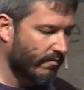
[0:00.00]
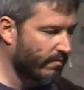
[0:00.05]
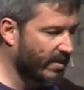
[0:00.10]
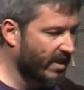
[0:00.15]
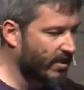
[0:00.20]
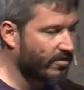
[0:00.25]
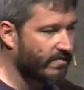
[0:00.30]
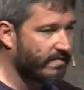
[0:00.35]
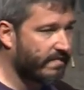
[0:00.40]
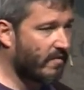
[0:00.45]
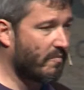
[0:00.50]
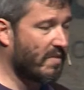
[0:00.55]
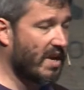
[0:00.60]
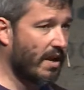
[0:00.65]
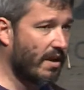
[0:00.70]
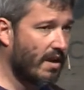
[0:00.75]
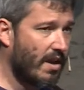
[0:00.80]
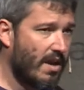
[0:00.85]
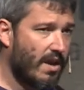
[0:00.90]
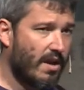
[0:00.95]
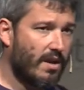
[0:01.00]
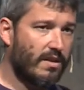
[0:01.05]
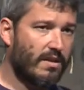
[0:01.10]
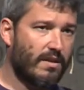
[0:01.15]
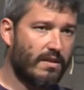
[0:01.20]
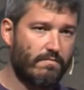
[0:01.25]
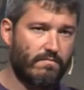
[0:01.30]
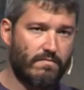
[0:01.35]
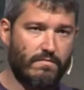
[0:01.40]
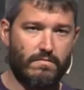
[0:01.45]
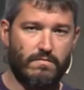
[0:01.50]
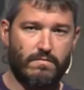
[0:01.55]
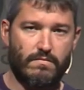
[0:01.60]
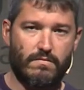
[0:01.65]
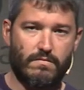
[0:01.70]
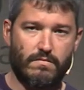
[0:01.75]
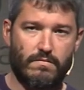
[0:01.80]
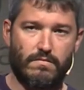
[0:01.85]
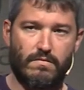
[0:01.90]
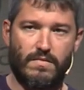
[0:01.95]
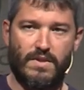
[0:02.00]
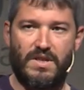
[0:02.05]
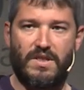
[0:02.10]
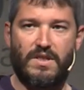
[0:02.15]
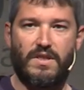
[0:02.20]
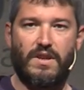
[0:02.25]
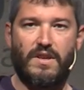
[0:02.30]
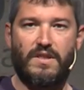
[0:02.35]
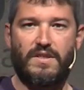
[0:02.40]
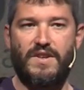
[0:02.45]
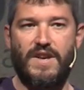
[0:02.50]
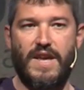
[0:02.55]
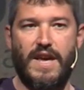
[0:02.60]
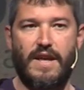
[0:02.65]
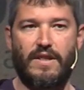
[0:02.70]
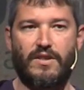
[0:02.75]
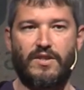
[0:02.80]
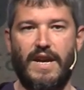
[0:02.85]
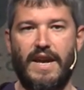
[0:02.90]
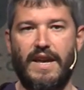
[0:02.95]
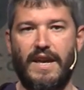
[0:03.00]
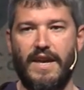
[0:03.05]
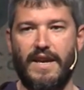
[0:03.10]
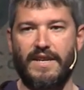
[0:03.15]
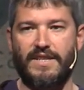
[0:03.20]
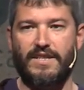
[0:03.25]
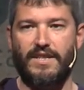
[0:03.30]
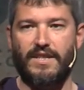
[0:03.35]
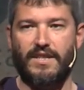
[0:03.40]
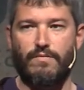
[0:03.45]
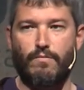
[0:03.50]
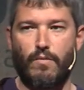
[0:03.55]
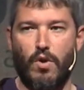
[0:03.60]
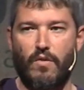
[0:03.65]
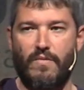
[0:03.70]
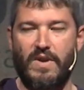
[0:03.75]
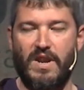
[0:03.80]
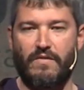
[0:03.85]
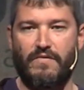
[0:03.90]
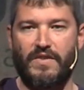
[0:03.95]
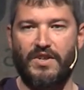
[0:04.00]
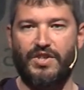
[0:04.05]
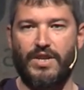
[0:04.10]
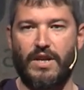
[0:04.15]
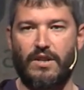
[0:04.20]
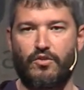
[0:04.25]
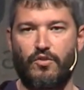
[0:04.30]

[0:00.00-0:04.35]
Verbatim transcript: Because for me, in the end, I guess it's more beneficial